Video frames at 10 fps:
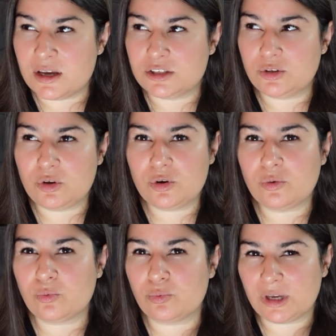So you
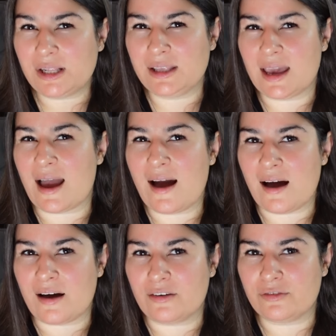don't really
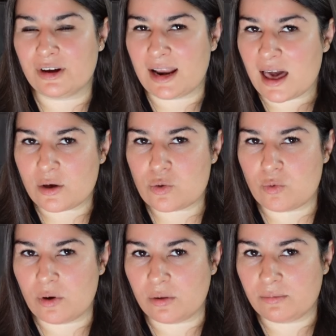have an
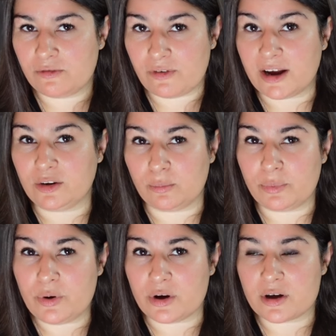actual final
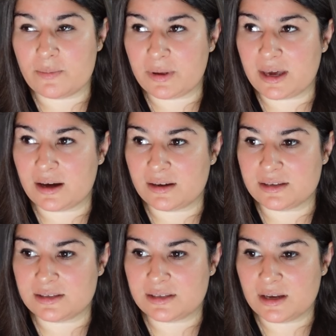book
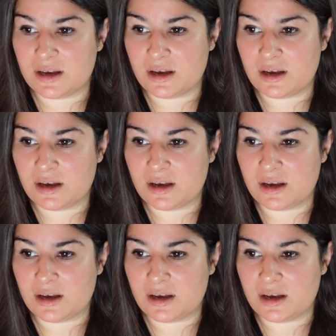because